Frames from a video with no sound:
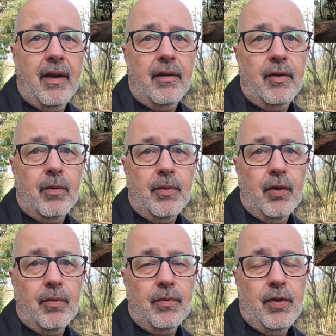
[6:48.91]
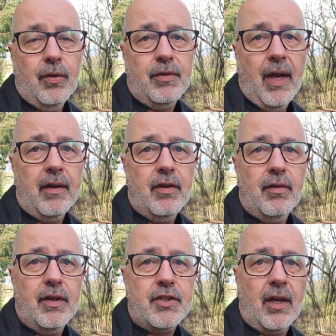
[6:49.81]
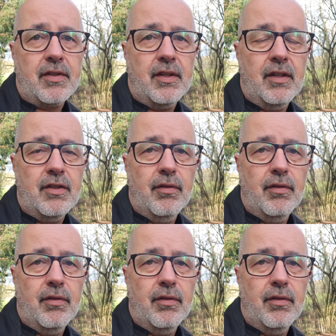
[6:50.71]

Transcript: You're done, you're adjusted,